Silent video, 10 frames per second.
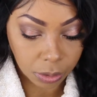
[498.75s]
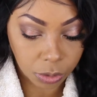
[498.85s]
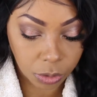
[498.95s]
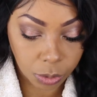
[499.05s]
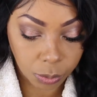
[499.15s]

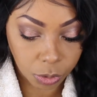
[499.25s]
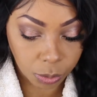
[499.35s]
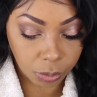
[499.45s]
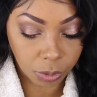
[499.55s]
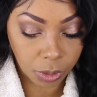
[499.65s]
super
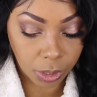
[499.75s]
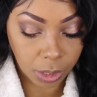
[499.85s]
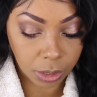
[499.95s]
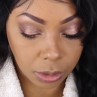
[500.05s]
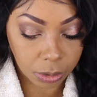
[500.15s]

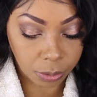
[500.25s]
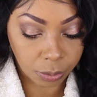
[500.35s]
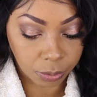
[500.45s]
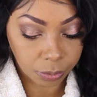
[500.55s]
thick, so